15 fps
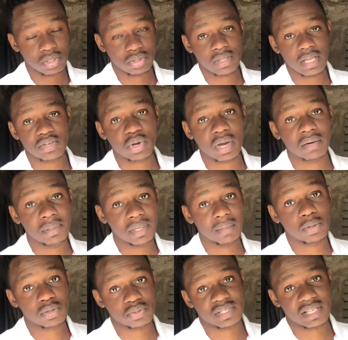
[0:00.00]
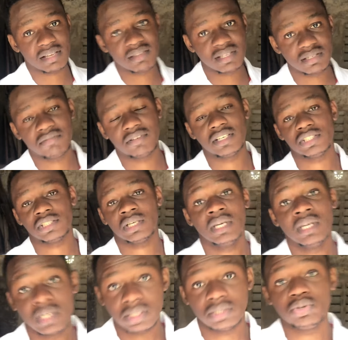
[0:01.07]
so that you can be able to start this venture
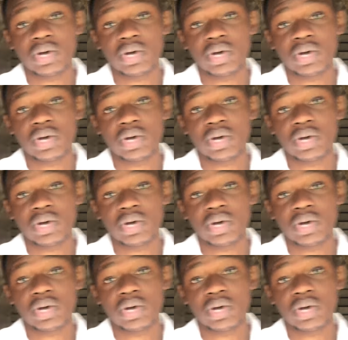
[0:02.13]
and you